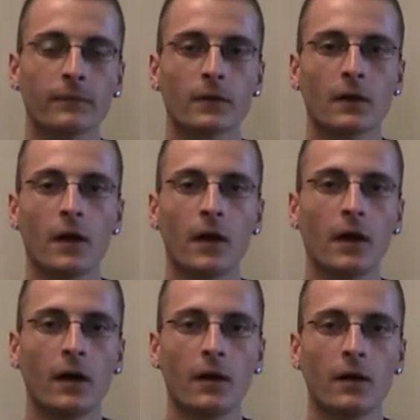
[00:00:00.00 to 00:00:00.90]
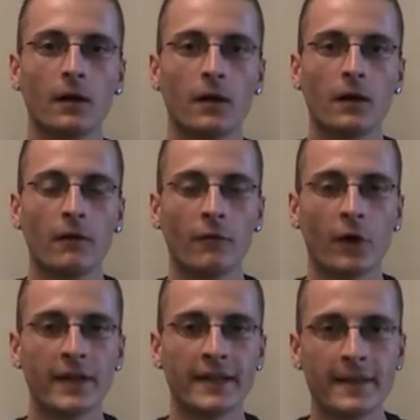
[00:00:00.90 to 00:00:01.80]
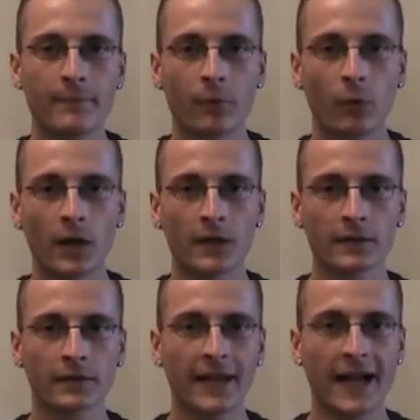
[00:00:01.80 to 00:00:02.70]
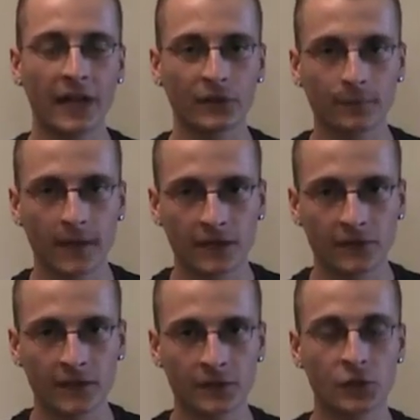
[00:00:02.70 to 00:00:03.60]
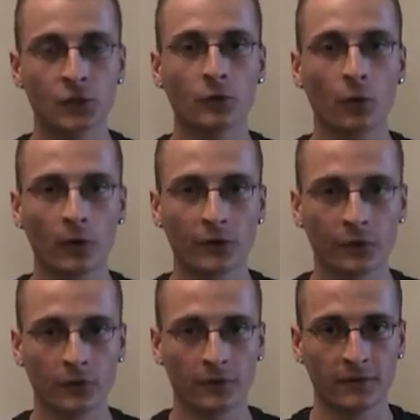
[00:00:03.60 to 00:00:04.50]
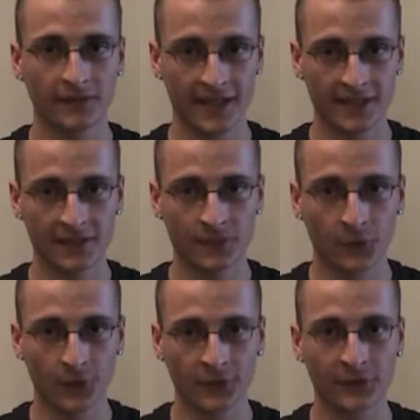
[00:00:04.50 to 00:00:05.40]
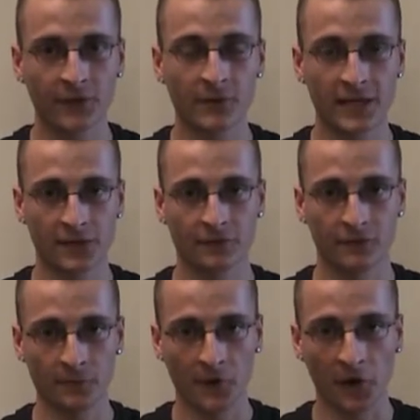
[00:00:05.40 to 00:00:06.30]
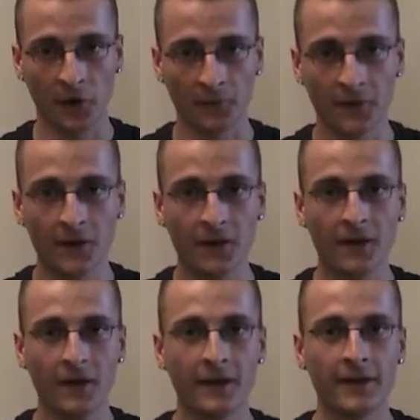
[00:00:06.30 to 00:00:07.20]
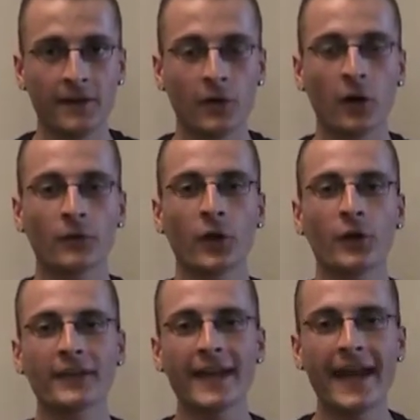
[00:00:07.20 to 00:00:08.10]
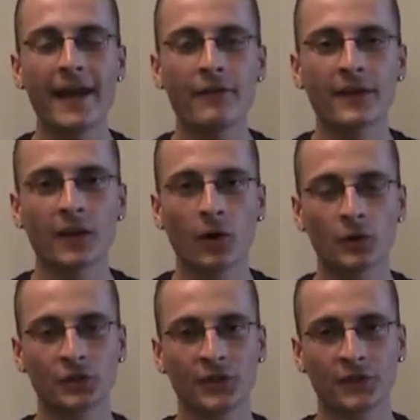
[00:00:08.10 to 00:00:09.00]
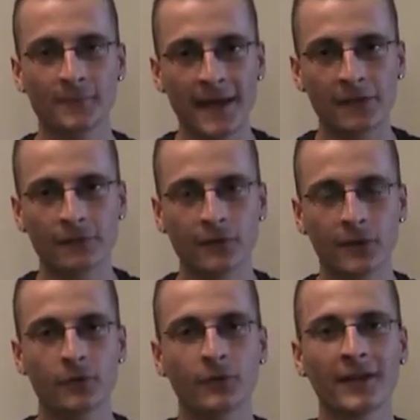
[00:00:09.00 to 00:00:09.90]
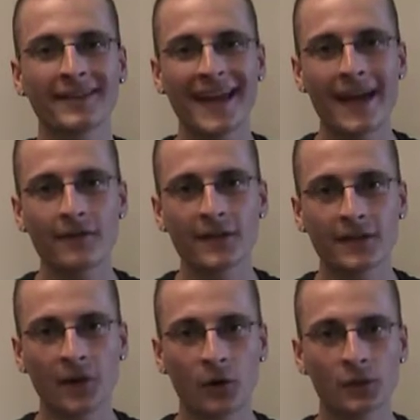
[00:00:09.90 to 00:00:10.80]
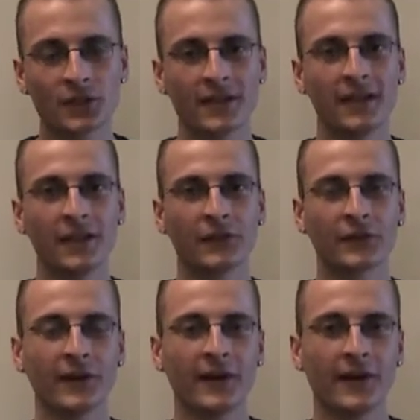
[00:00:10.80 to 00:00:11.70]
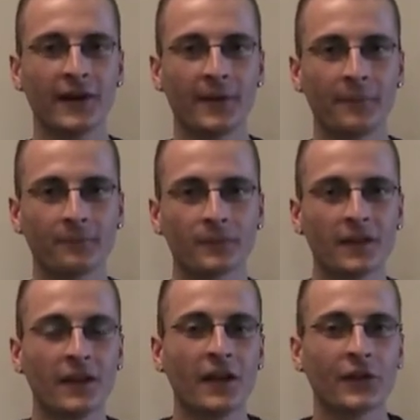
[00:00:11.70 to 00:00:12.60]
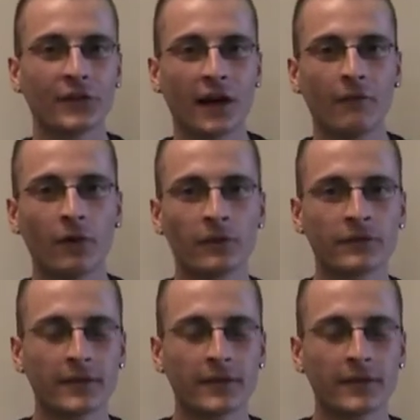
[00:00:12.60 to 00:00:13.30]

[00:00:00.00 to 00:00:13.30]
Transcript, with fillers: uh, very important aspects that you should also take into consideration from now on. You know, not every coach is made for you, not every coach is um, someone, that,